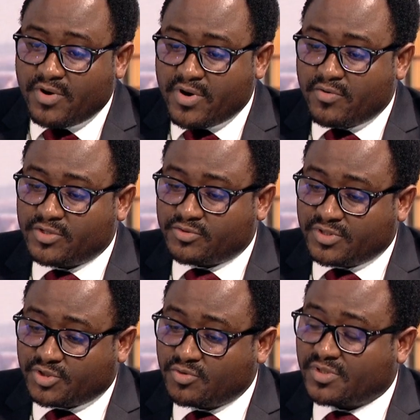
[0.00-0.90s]
we're going to
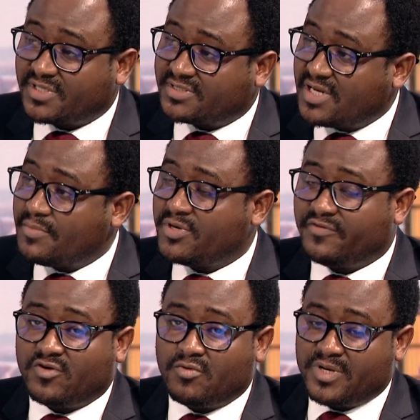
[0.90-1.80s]
ensure sustainable
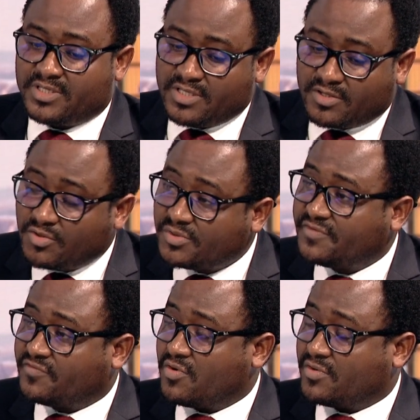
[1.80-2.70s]
development,
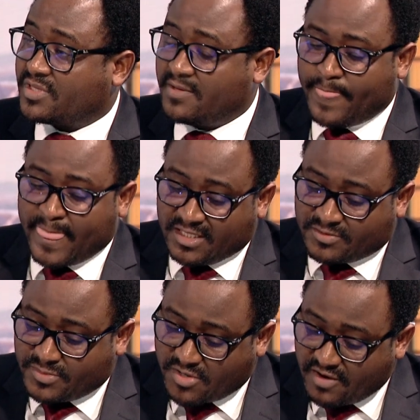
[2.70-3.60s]
inclusive growth, is
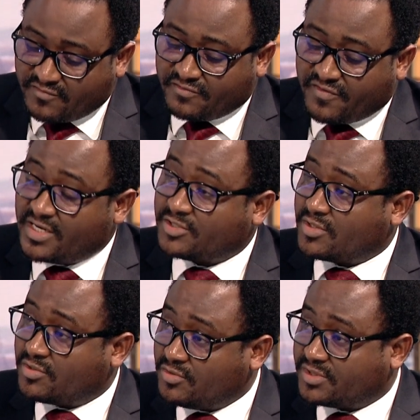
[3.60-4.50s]
driving financial
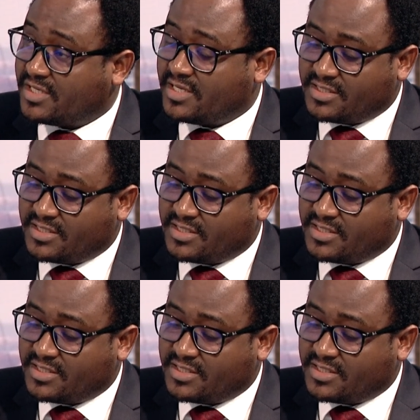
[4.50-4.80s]
inclusion and